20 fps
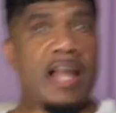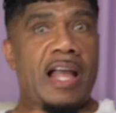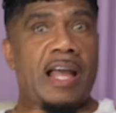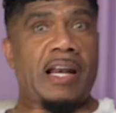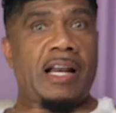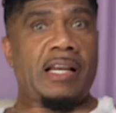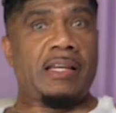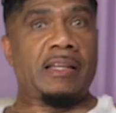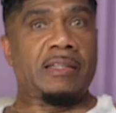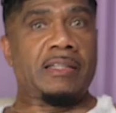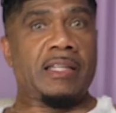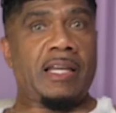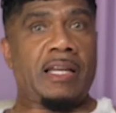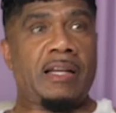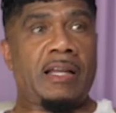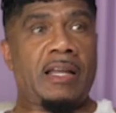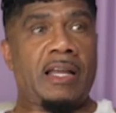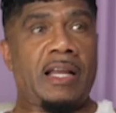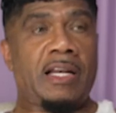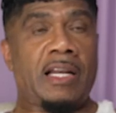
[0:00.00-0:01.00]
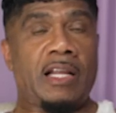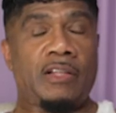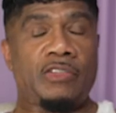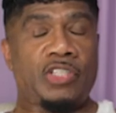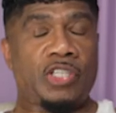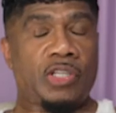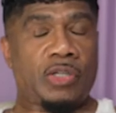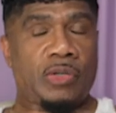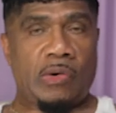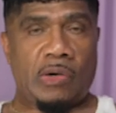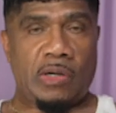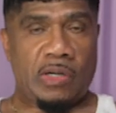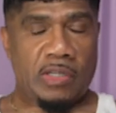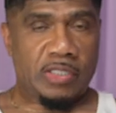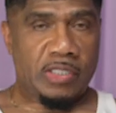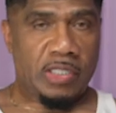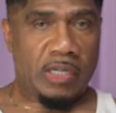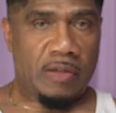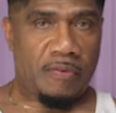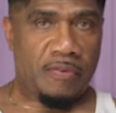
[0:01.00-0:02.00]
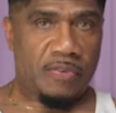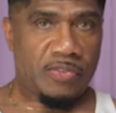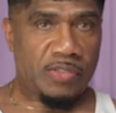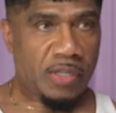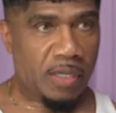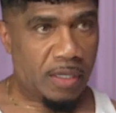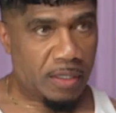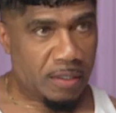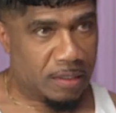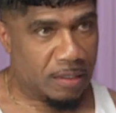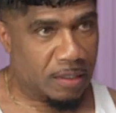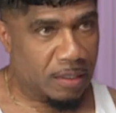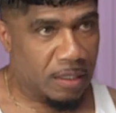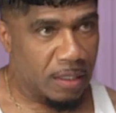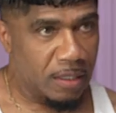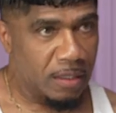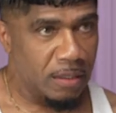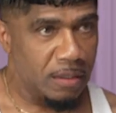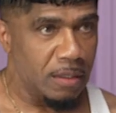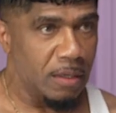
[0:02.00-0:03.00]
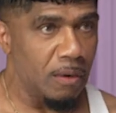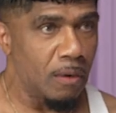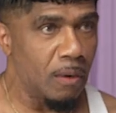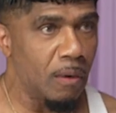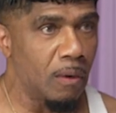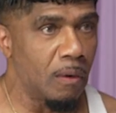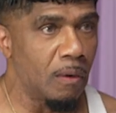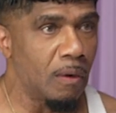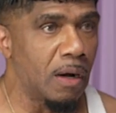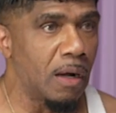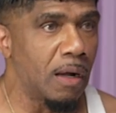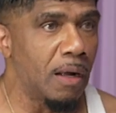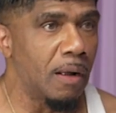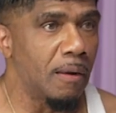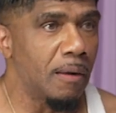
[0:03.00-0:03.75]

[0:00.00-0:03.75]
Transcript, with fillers: And I looked wow. at her, and then she caught herself and said, "Oh,